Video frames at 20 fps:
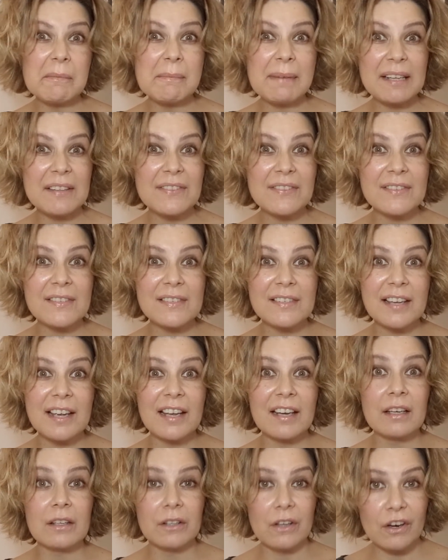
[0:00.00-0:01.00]
months
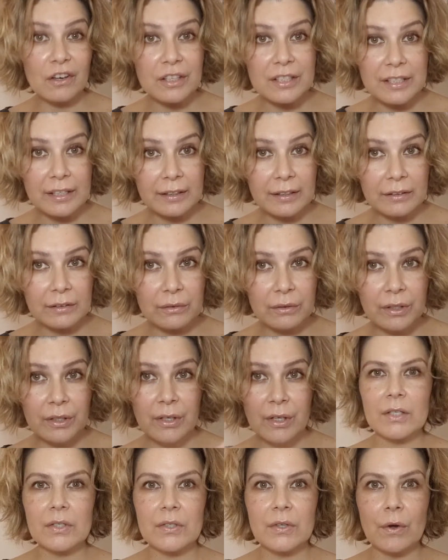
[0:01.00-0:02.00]
in lockdown,
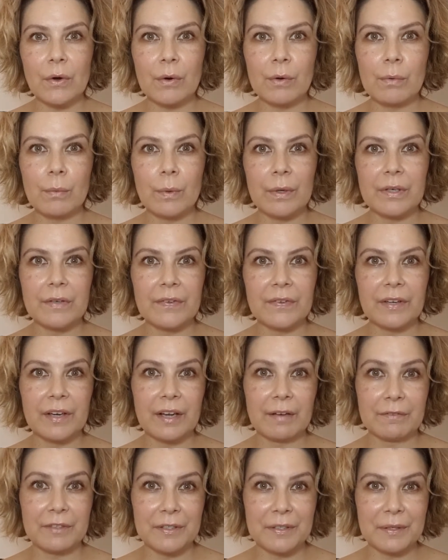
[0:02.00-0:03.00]
so we're just gonna
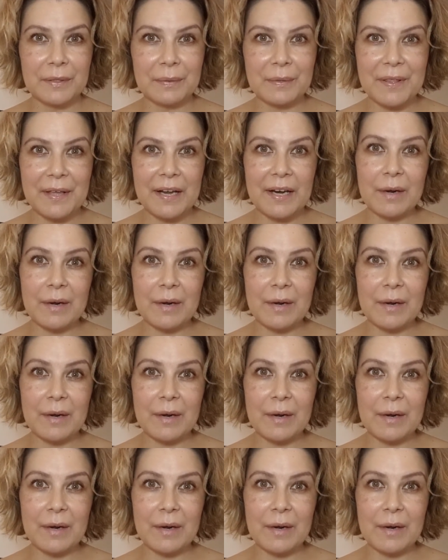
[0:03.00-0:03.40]
have to deal with that.